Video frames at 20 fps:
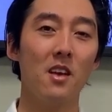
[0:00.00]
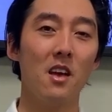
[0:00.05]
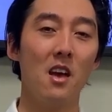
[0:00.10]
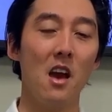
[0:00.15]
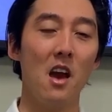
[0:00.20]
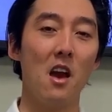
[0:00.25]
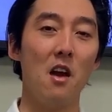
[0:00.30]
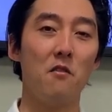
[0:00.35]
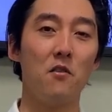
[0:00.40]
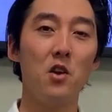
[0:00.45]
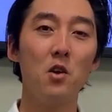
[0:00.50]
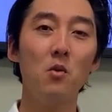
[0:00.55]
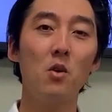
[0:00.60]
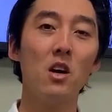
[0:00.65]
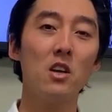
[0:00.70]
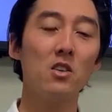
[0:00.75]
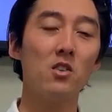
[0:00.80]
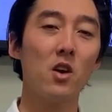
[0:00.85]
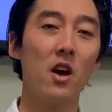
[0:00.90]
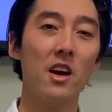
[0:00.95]
If you
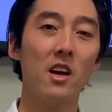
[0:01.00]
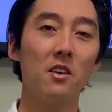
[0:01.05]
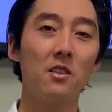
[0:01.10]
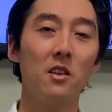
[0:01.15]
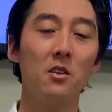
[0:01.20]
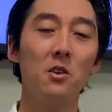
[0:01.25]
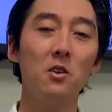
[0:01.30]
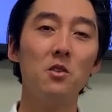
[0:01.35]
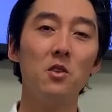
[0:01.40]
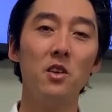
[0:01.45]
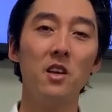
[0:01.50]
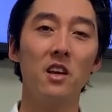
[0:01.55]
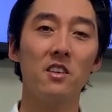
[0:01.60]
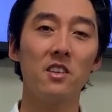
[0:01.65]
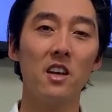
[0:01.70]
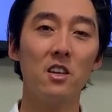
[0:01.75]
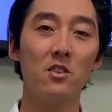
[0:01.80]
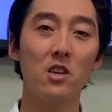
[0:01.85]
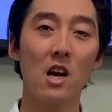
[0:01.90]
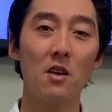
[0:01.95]
want to try out the new
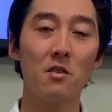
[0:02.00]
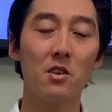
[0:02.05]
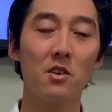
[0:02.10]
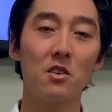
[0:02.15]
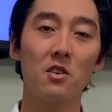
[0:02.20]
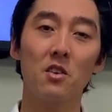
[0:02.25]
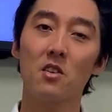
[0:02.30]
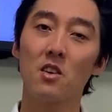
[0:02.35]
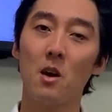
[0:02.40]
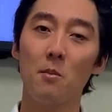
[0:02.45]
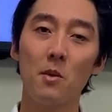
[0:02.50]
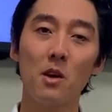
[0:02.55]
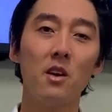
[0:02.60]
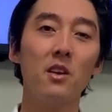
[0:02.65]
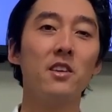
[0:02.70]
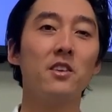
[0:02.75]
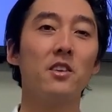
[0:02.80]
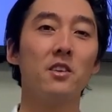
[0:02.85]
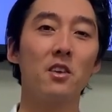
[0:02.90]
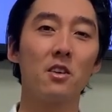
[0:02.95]
TSi drivers, come on
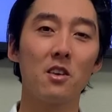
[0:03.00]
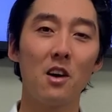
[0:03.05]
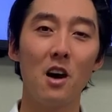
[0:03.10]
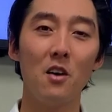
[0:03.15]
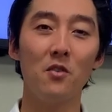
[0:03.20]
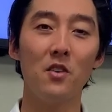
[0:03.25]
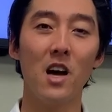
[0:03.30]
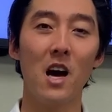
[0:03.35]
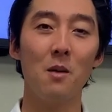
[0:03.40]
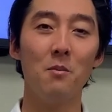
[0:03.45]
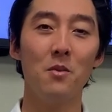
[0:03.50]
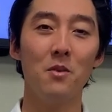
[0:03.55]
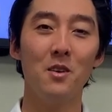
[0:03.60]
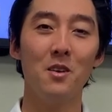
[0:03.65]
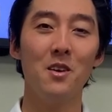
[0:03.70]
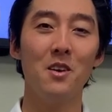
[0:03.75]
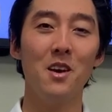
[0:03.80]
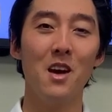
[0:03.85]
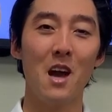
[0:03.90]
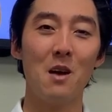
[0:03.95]
into the golf lab
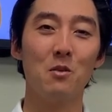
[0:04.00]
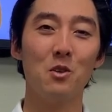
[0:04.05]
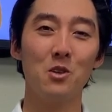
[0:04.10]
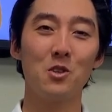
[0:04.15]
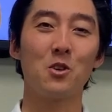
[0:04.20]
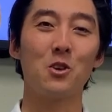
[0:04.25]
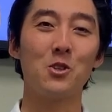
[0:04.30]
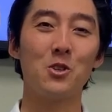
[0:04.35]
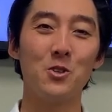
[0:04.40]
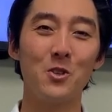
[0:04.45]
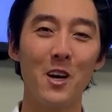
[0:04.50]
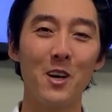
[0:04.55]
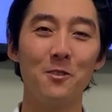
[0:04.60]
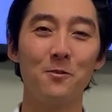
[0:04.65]
and we'll sort you out.